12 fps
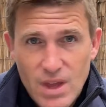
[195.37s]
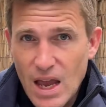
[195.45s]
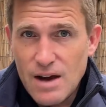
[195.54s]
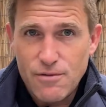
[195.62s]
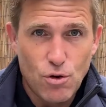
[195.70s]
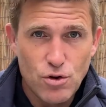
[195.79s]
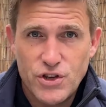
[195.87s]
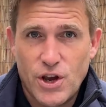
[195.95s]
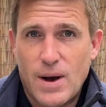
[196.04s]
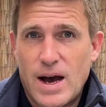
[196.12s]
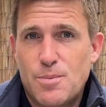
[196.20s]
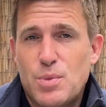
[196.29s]
I've
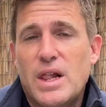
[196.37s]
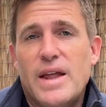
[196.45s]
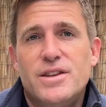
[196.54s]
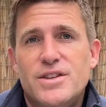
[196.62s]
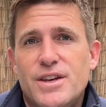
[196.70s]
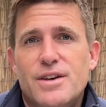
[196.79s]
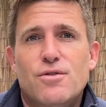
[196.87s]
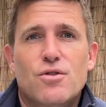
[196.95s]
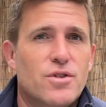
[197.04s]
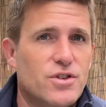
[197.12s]
also had plenty of other